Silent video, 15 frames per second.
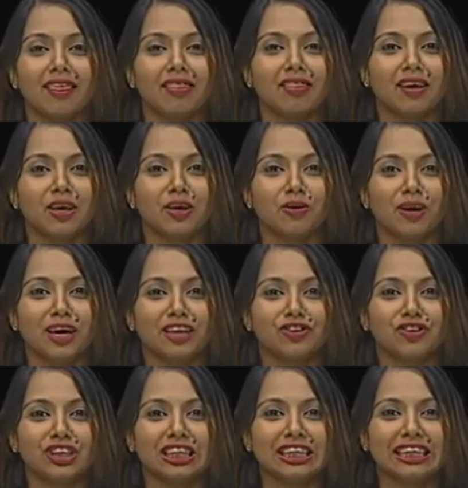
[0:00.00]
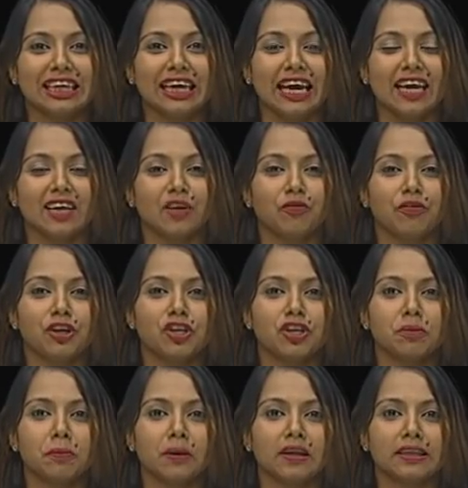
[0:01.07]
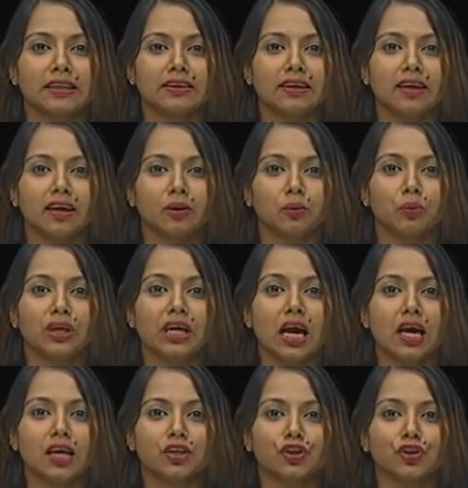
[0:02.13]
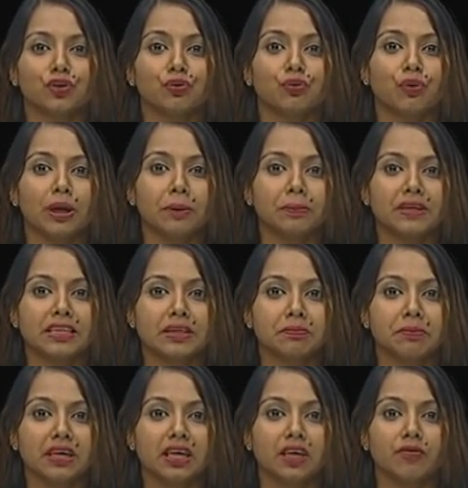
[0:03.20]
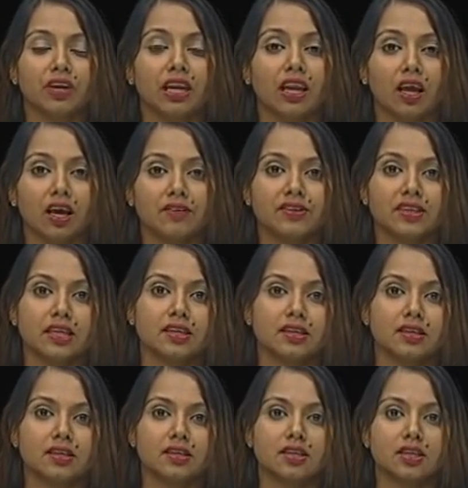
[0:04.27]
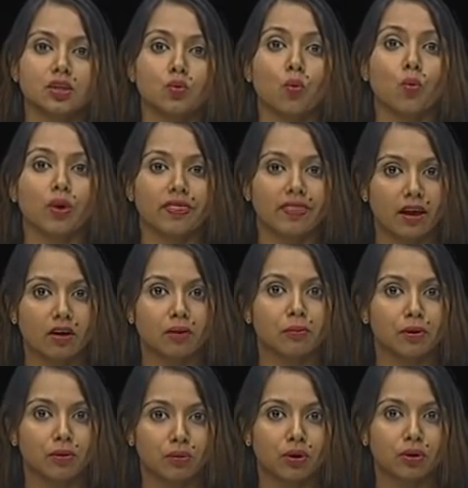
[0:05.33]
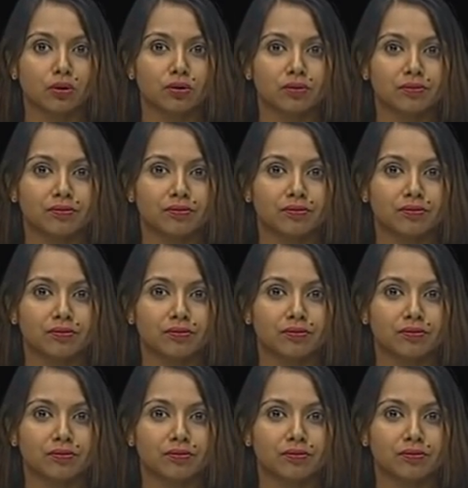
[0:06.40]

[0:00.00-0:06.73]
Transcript: Thank you, Angie. And in Fijian Pulse tonight, we ask, should rapists be given life sentences without parole?